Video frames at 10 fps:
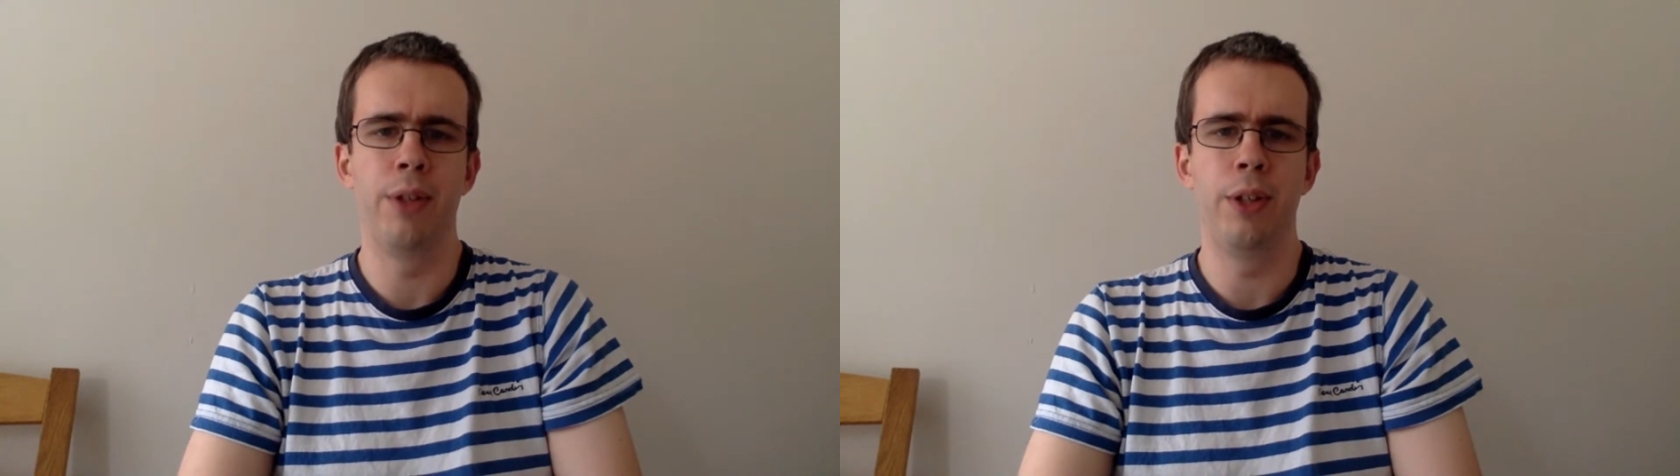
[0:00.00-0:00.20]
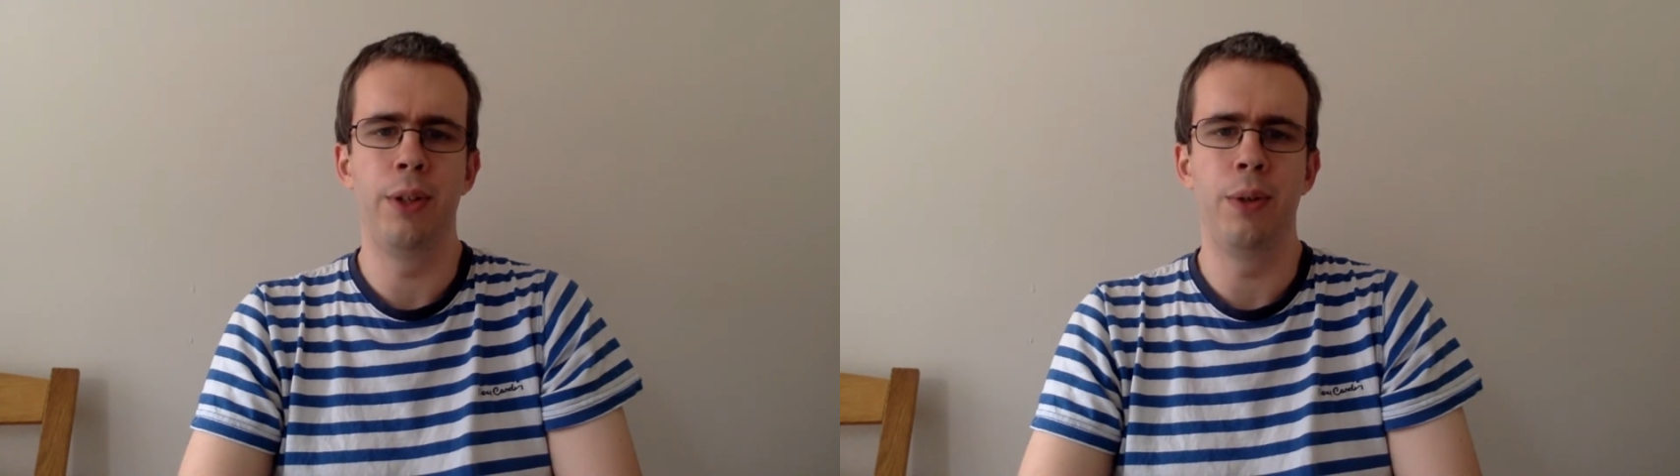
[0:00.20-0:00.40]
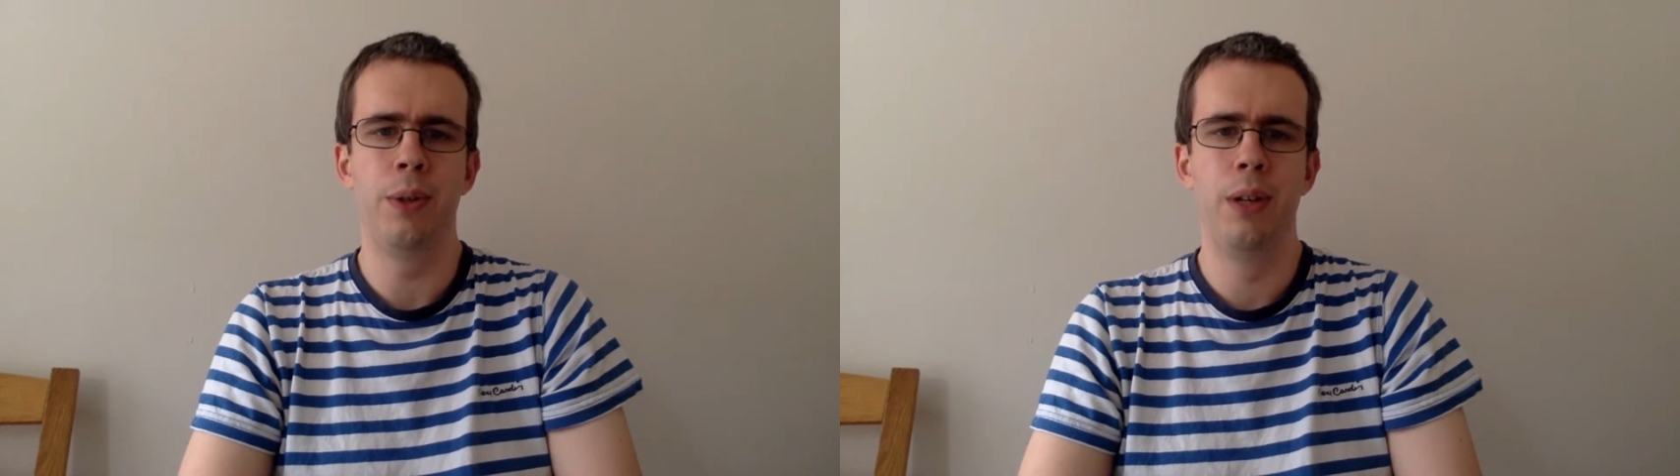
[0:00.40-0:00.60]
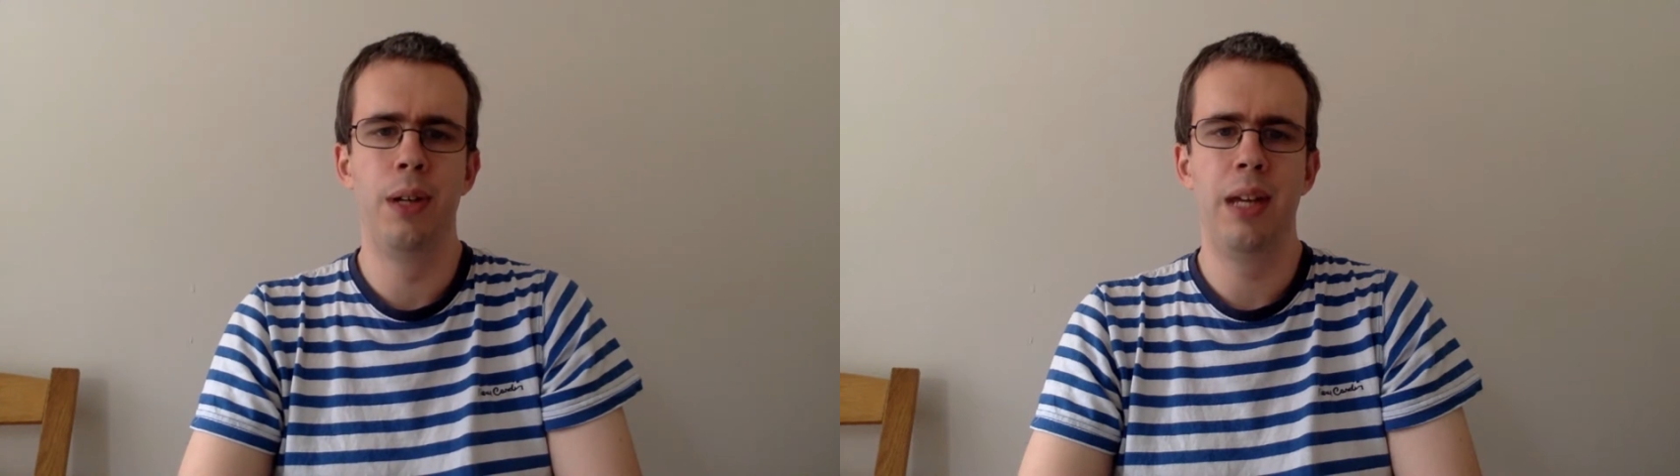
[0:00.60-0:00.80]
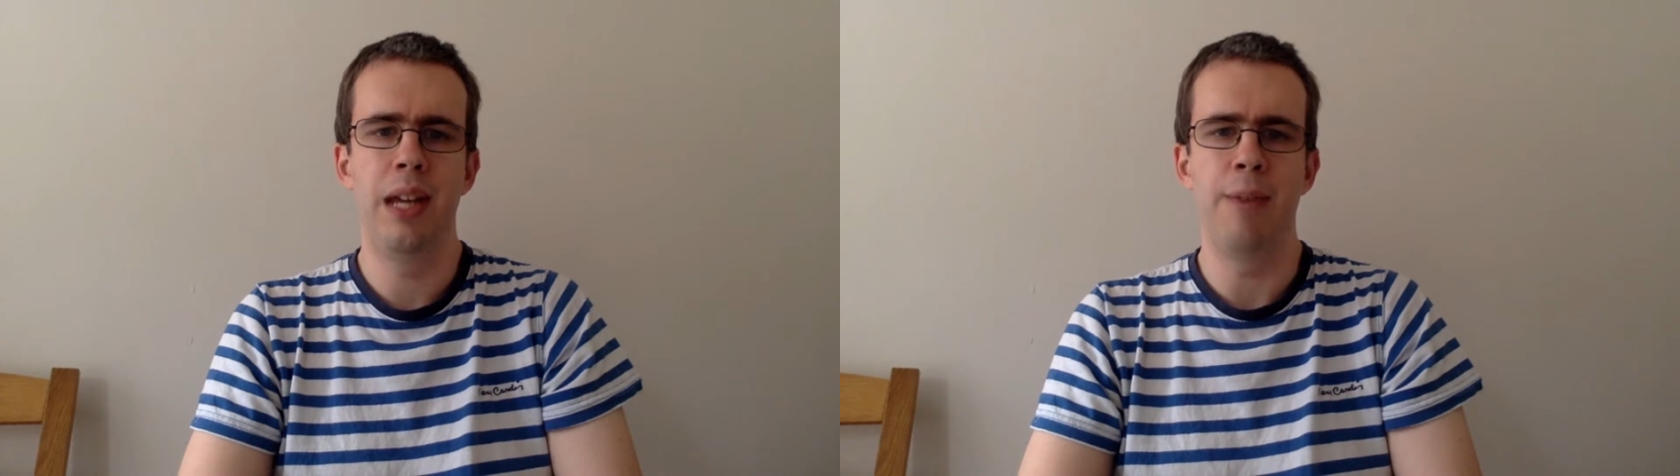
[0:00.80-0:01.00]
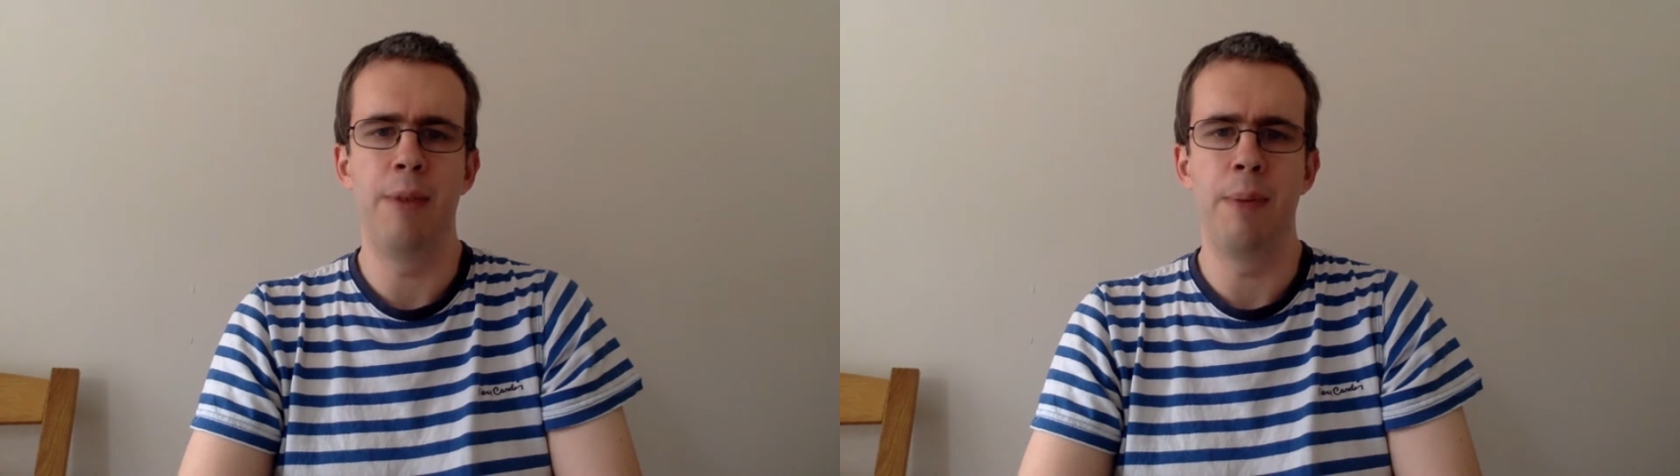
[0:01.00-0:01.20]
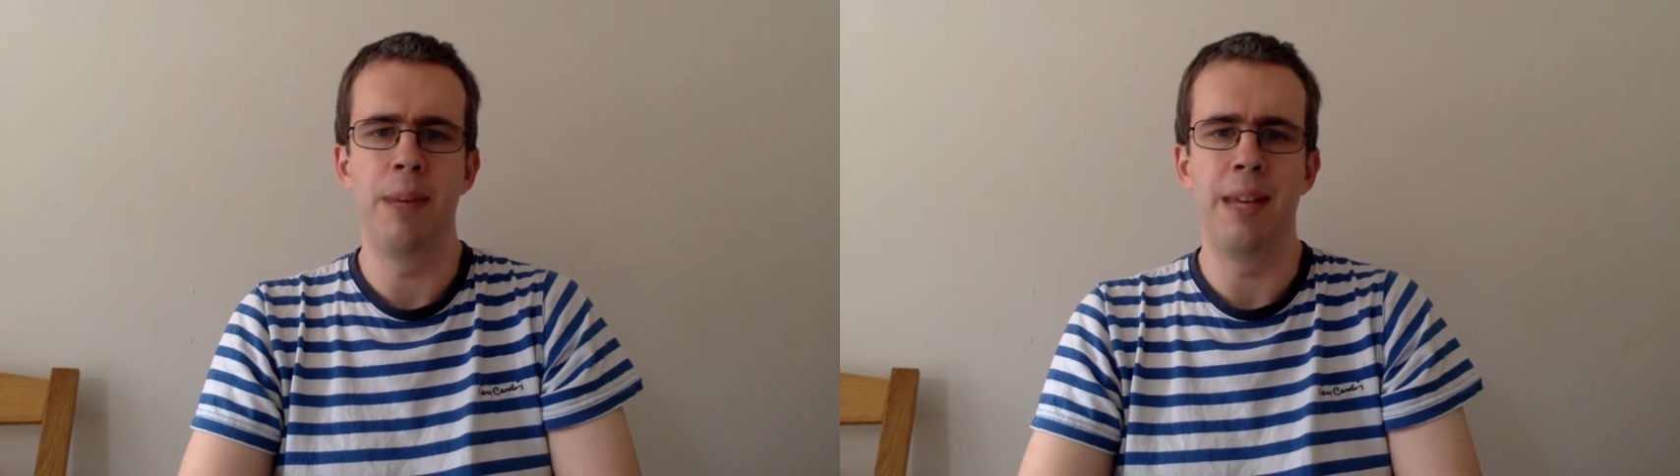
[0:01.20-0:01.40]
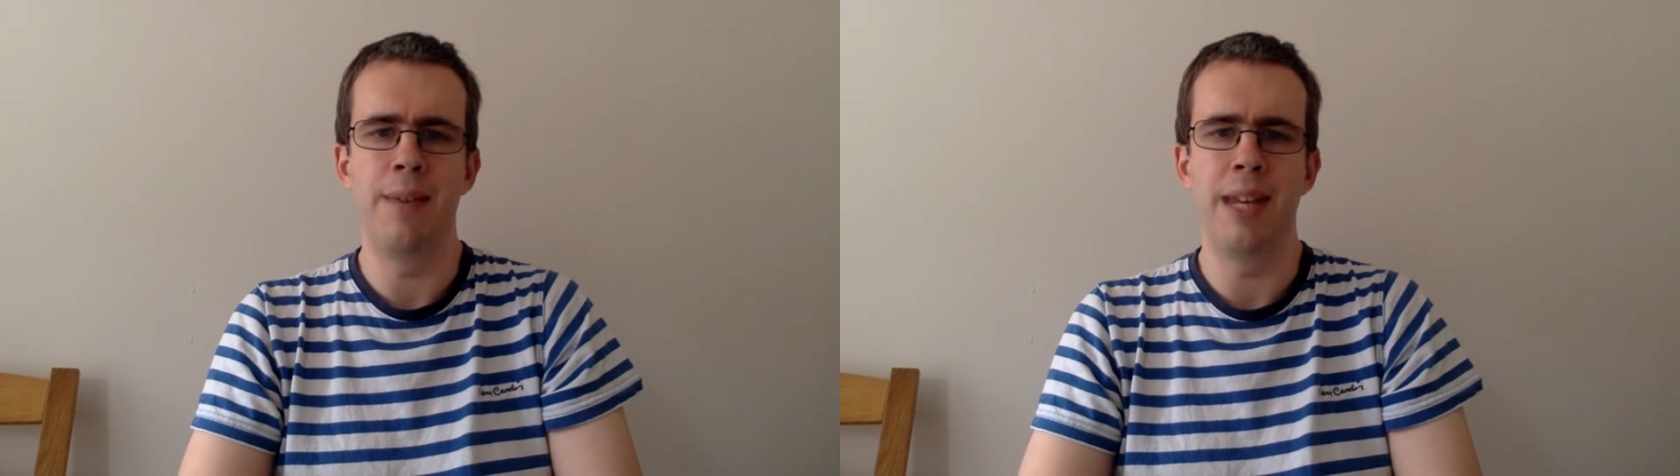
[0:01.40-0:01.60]
too if we
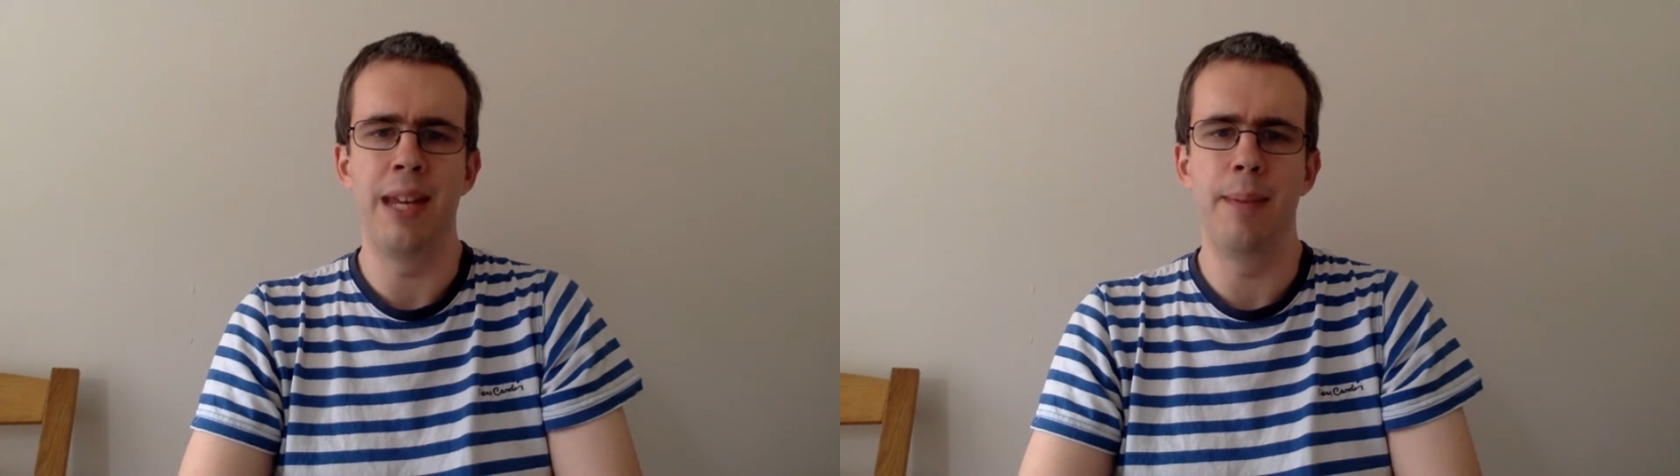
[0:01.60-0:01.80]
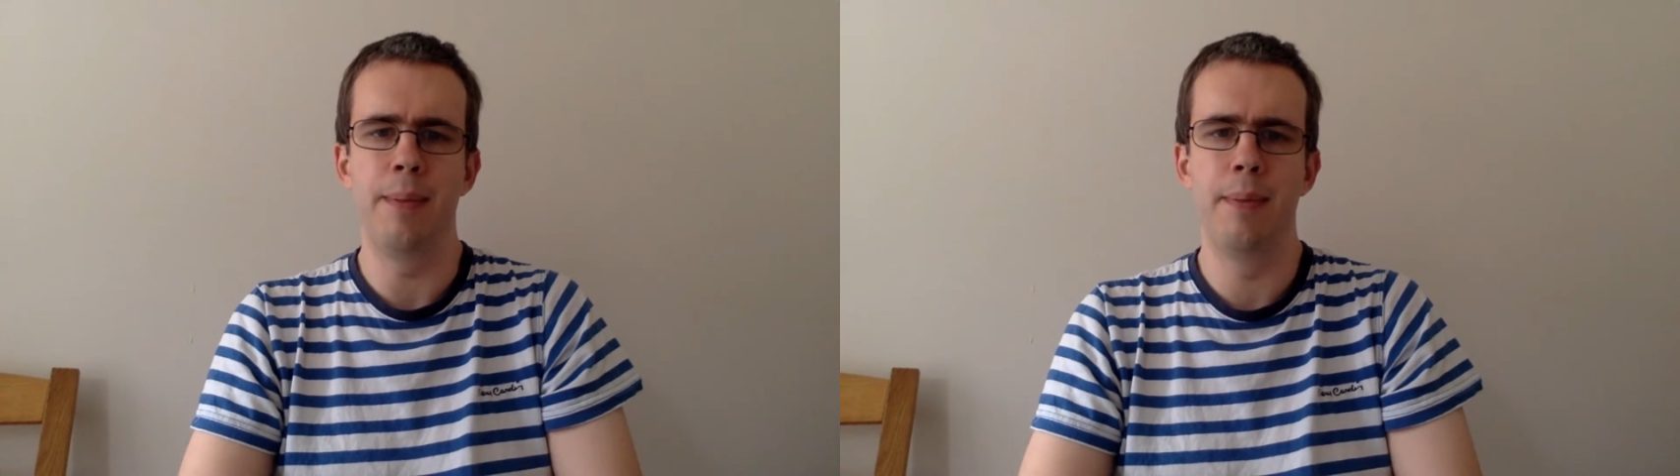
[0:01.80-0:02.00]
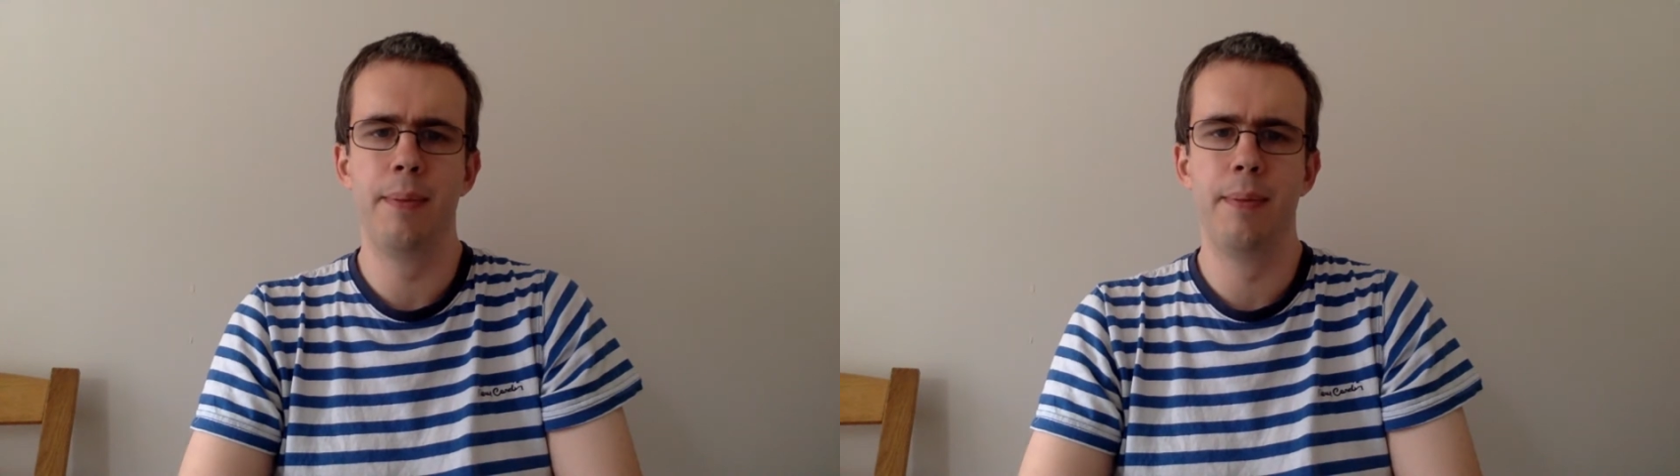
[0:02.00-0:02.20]
believe in him.